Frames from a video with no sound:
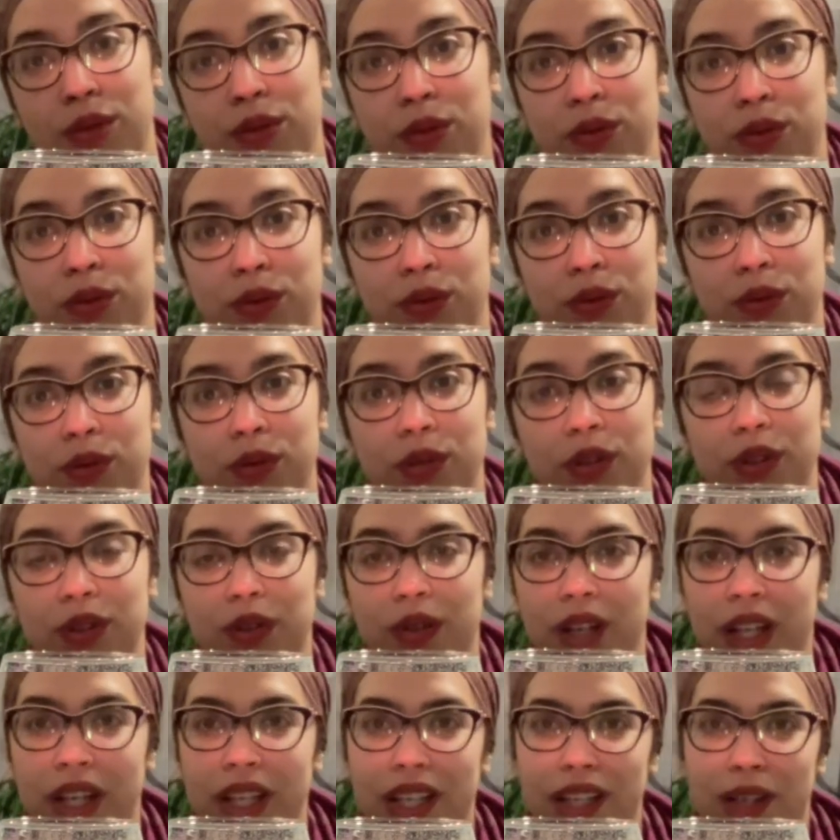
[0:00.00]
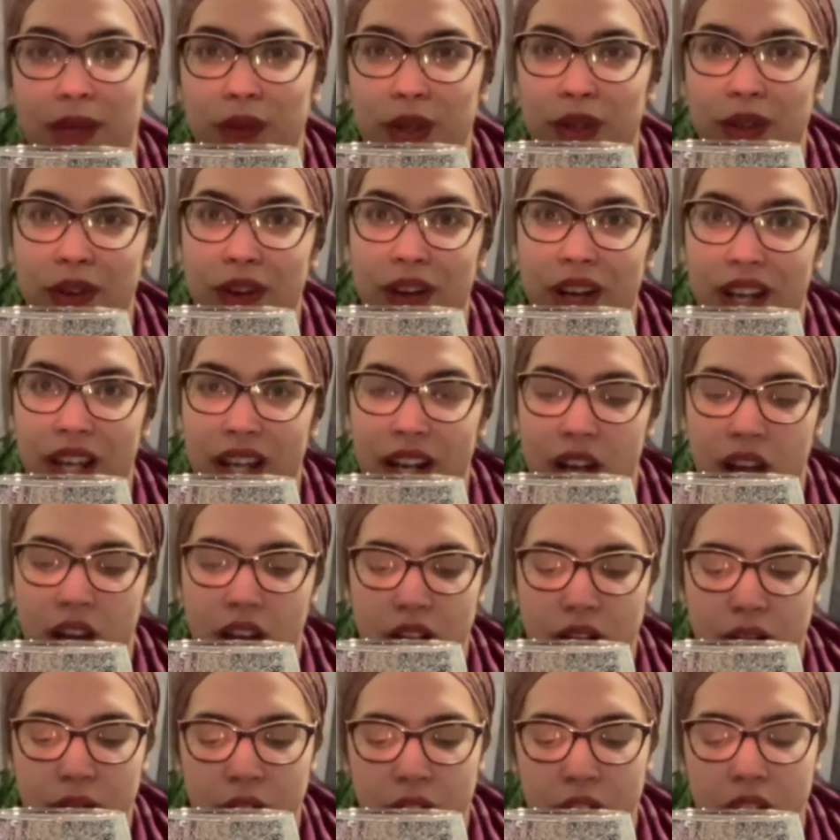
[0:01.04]
Ooh, you don't like them when you're let
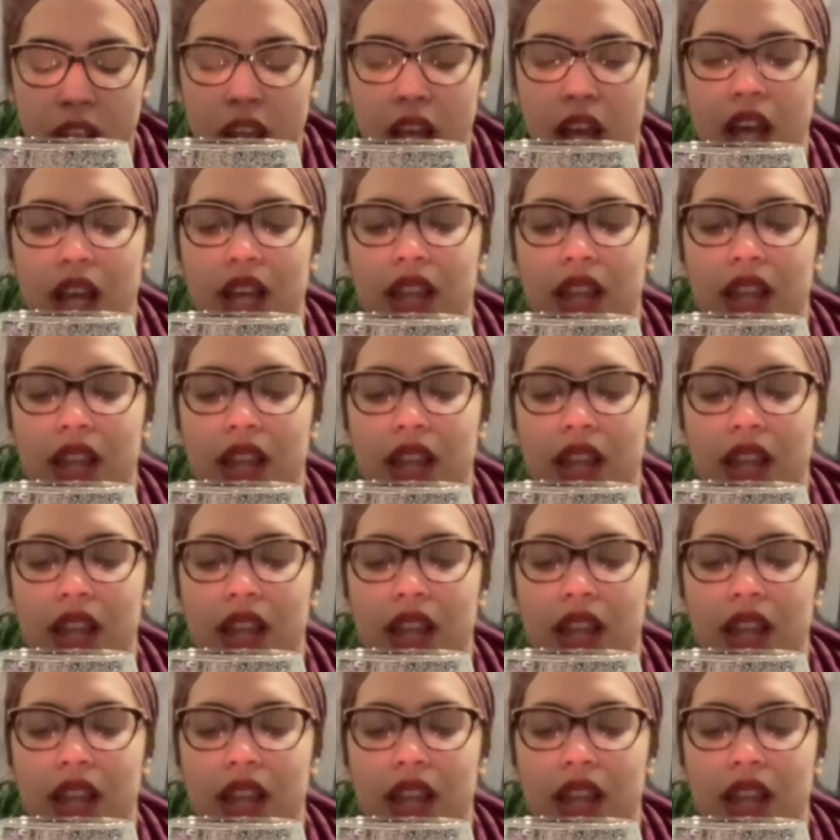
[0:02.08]
on, right?